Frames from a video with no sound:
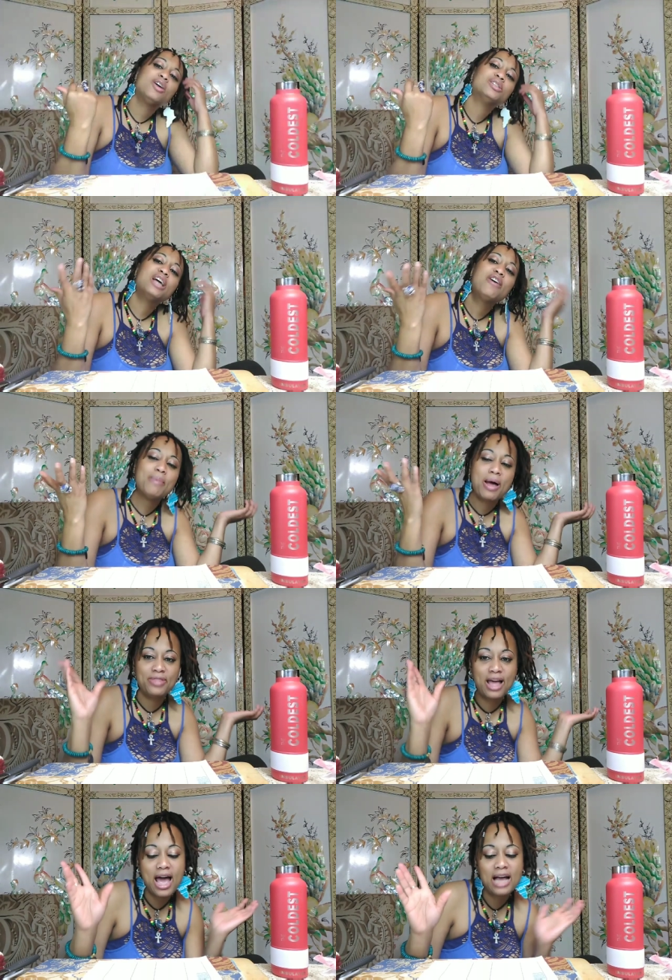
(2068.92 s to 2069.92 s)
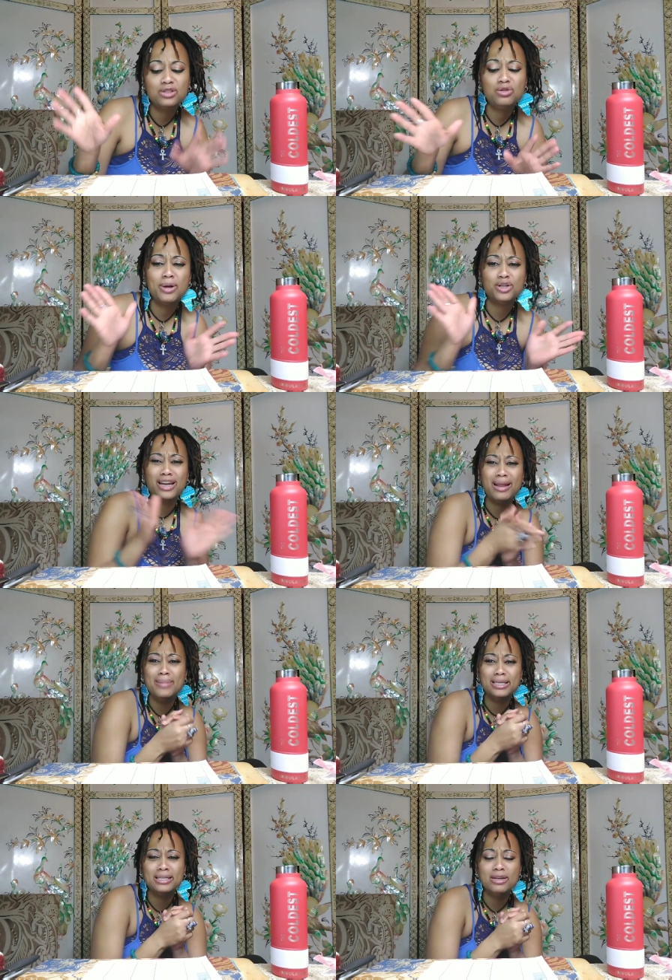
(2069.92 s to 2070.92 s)
Oh, sorry about that. I just want to make sure I didn't
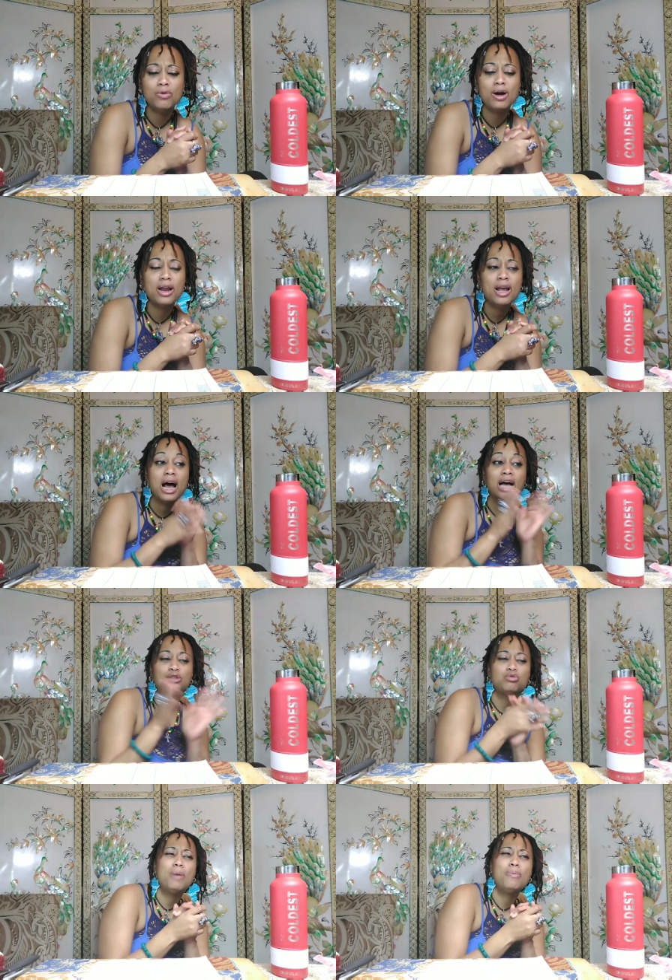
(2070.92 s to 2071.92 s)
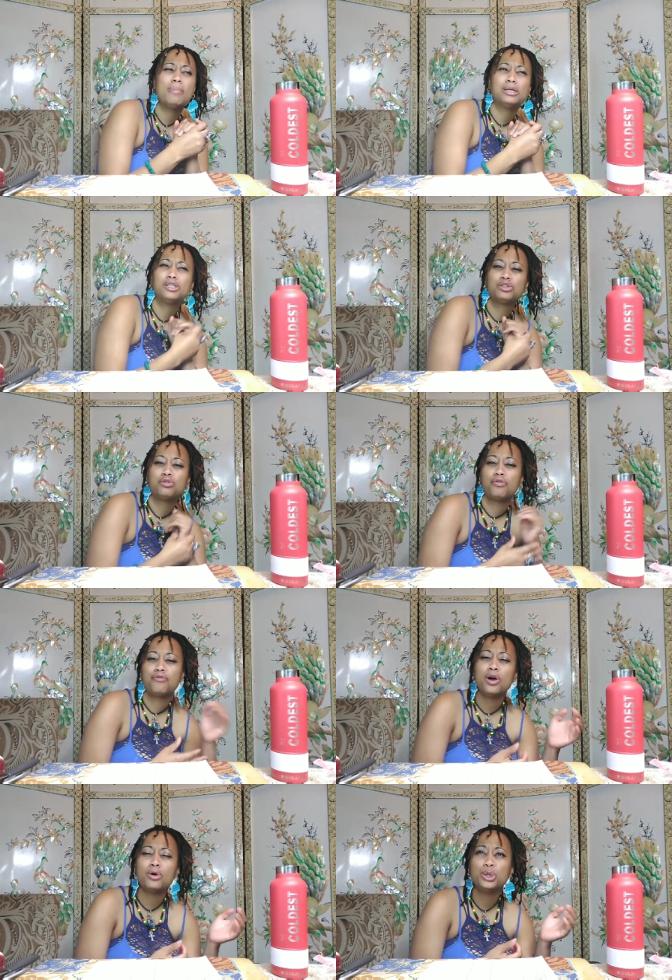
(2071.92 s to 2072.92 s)
miss anyone. I swore I put my sister
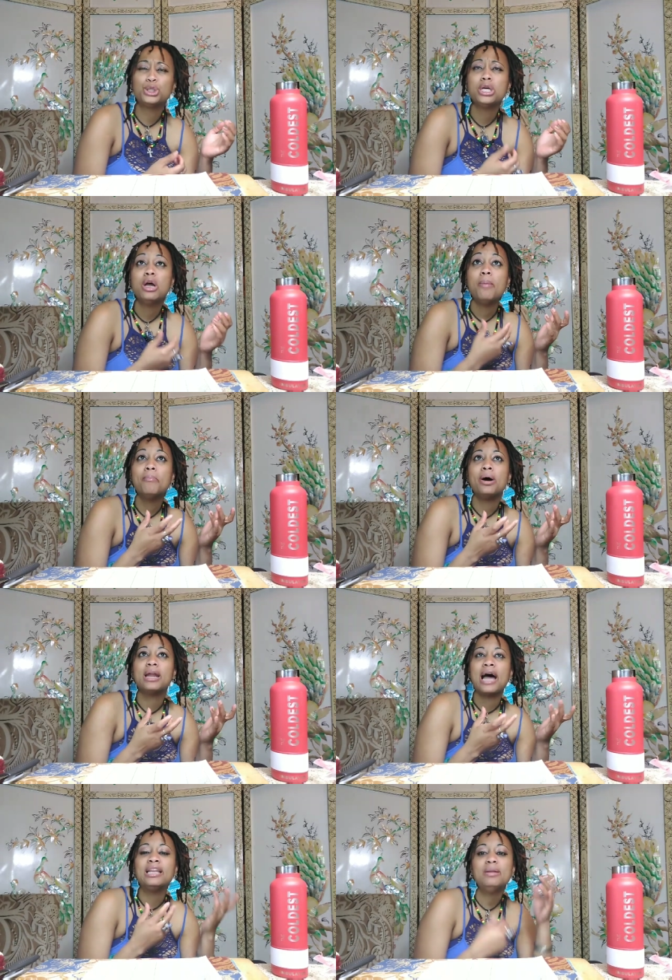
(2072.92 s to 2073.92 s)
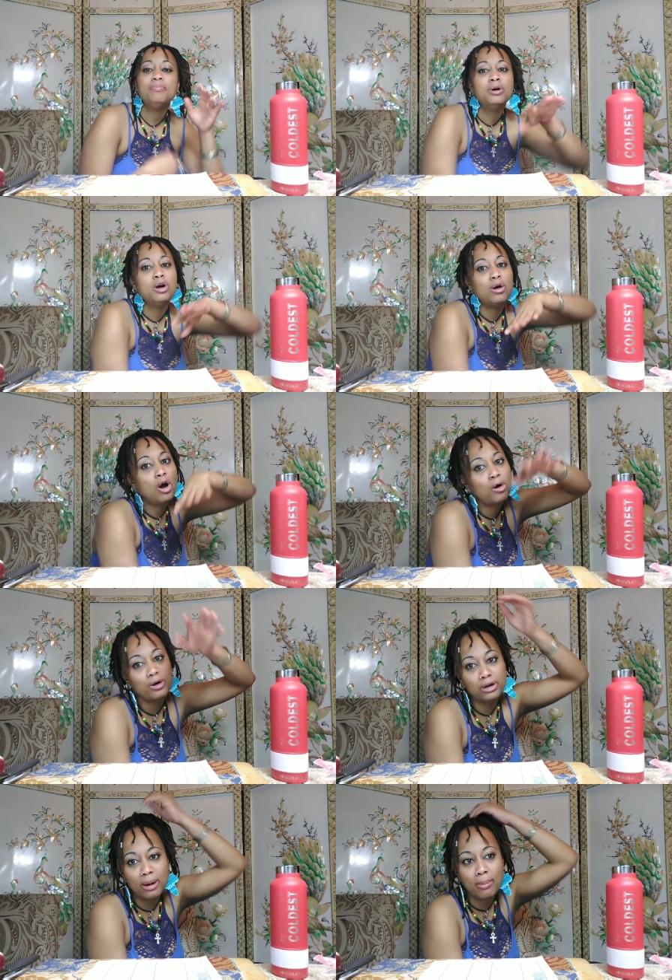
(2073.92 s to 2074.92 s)
first, but I didn't put
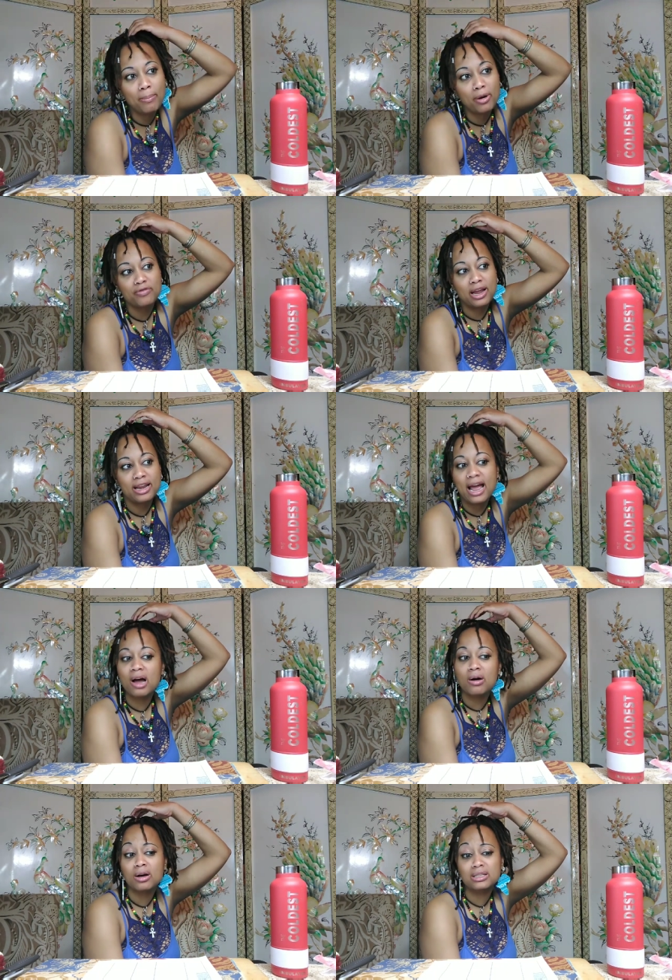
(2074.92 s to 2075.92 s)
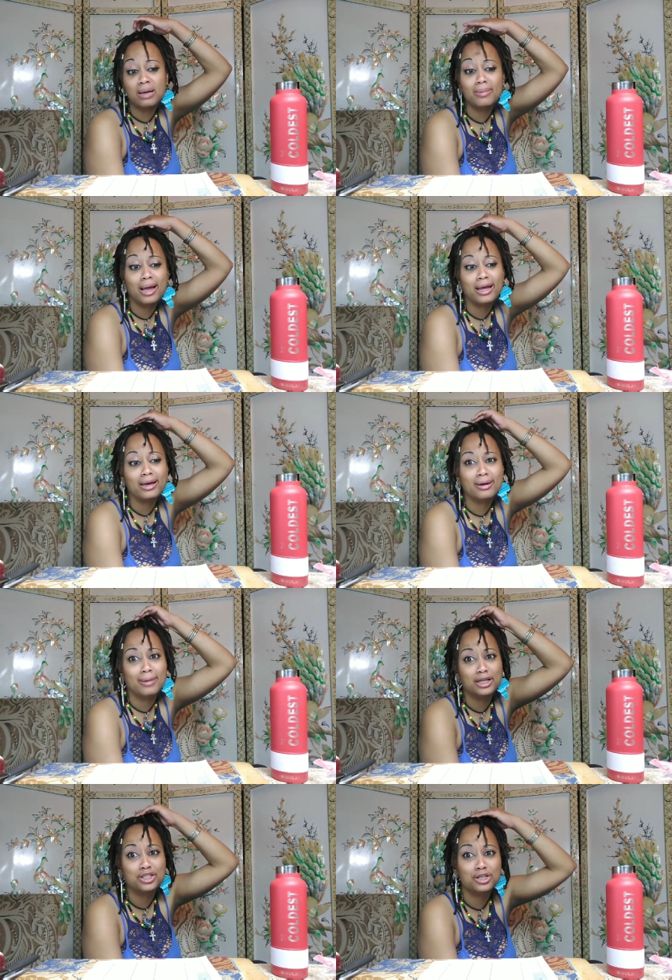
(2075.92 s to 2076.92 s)
her and my birthday down because I'm like, um,
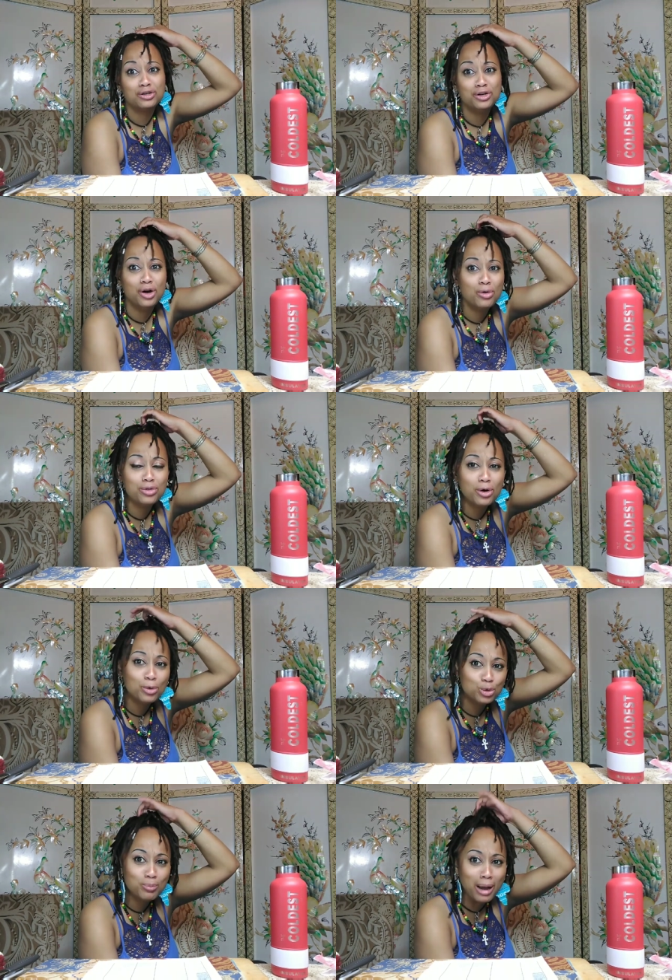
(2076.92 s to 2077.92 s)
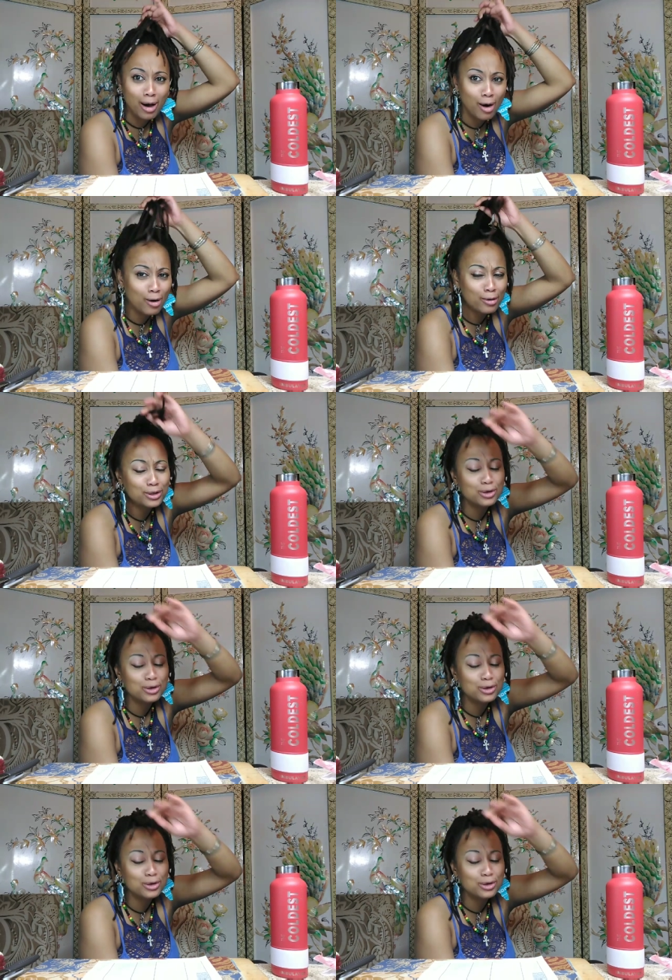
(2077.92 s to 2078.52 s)
I should know those by heart.